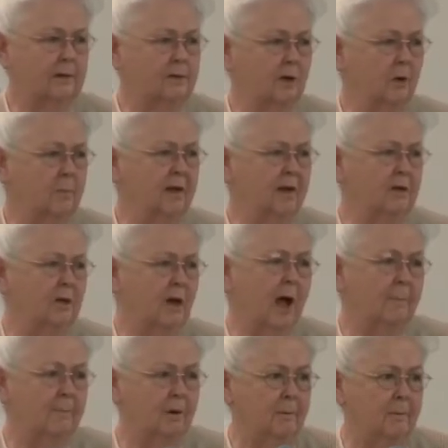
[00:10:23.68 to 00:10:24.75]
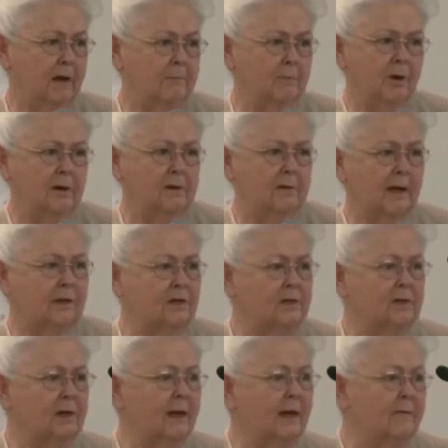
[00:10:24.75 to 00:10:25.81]
no big job to me because I
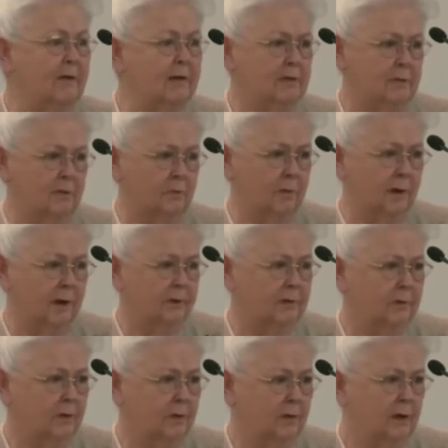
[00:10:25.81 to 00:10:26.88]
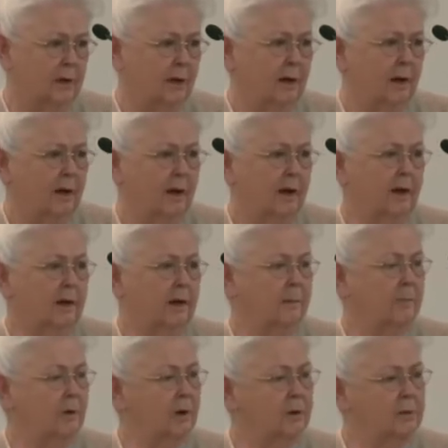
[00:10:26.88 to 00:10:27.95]
just love it so much.
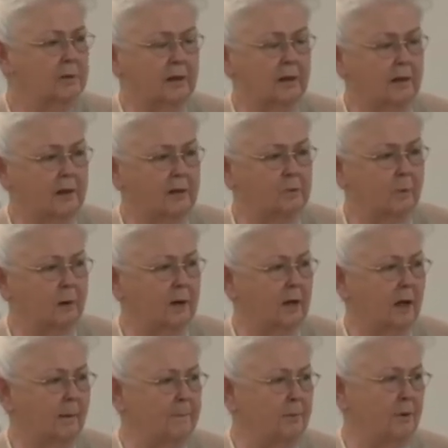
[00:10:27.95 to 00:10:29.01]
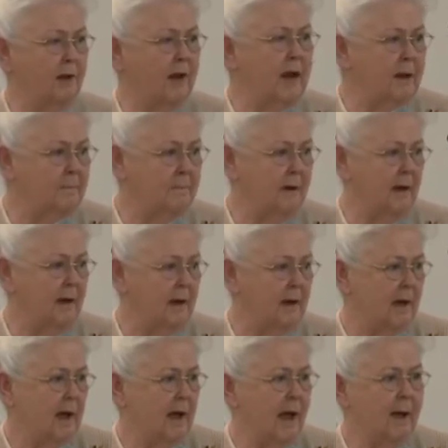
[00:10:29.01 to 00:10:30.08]
And because that's what God put in me.
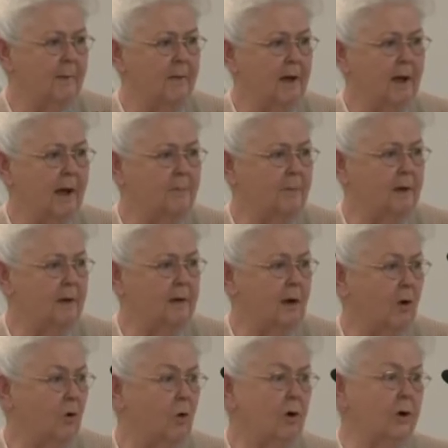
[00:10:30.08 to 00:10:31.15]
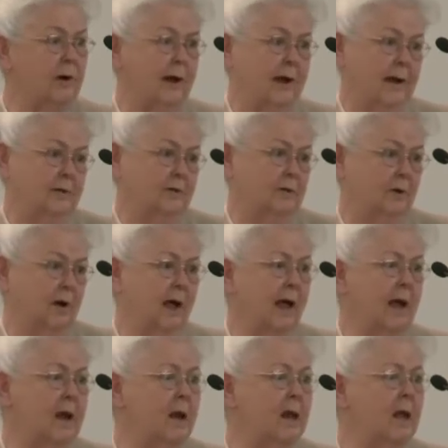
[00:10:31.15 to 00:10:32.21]
I'm an organizer.
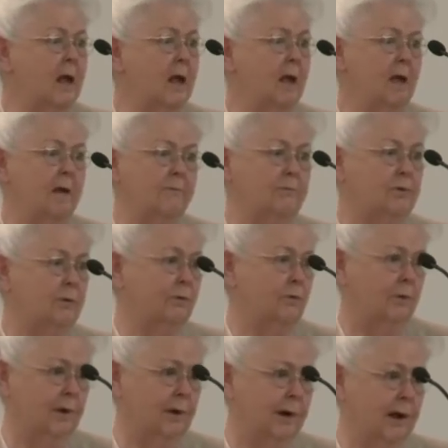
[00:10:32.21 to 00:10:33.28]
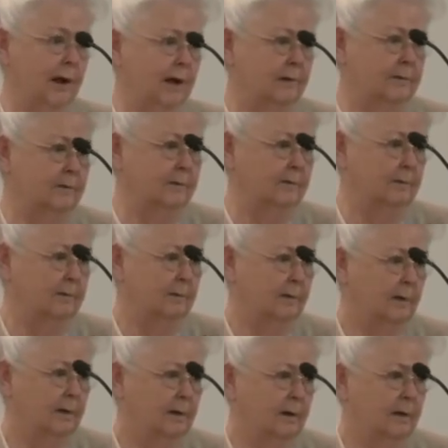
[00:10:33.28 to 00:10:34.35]
I love to organize.
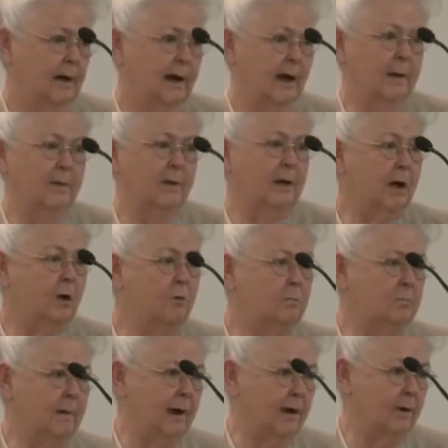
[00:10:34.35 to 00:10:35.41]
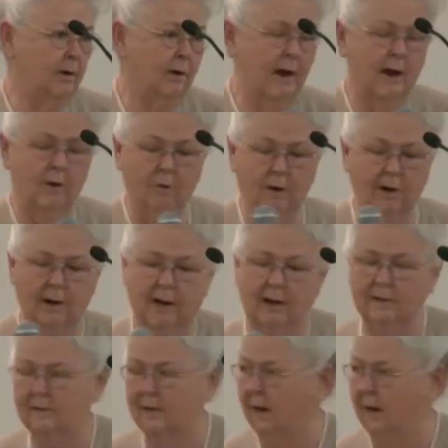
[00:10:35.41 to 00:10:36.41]
I'm a note maker. I organize